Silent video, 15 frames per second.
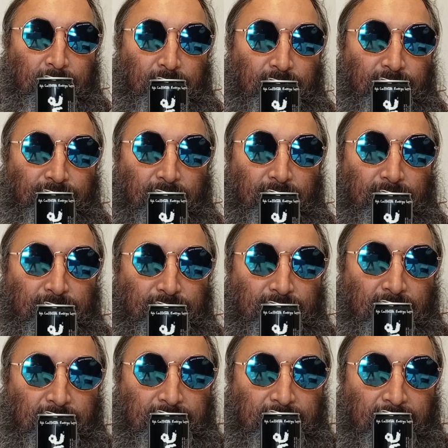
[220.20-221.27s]
Oh, very
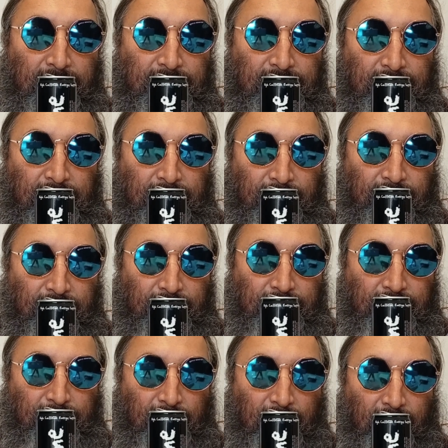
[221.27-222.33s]
strong taste, uh,
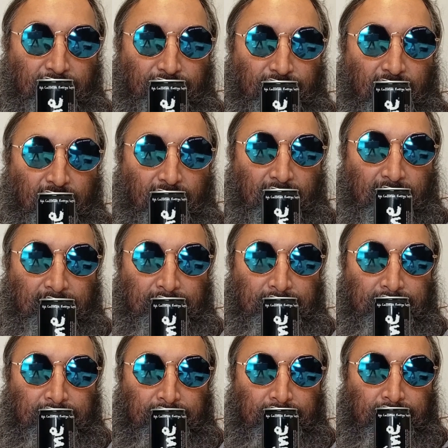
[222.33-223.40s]
smell of cola.
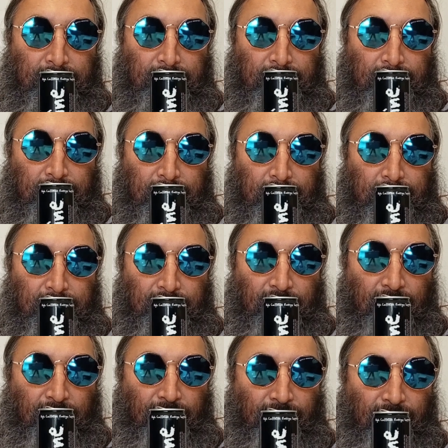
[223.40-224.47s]

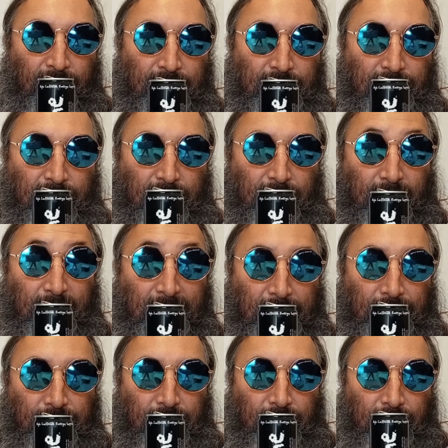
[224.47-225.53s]
Very, very strong
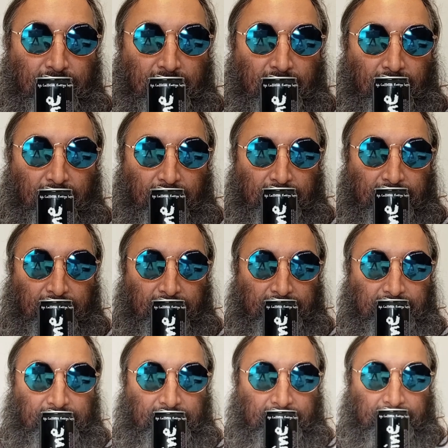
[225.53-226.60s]
natural cola
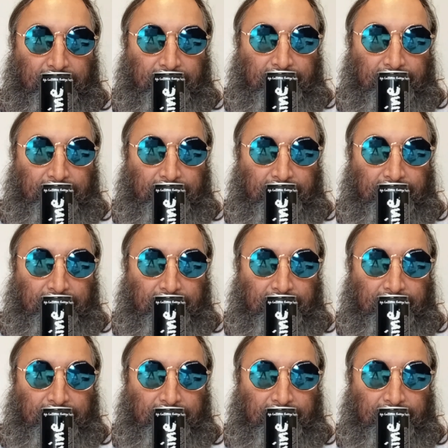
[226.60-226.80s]
taste.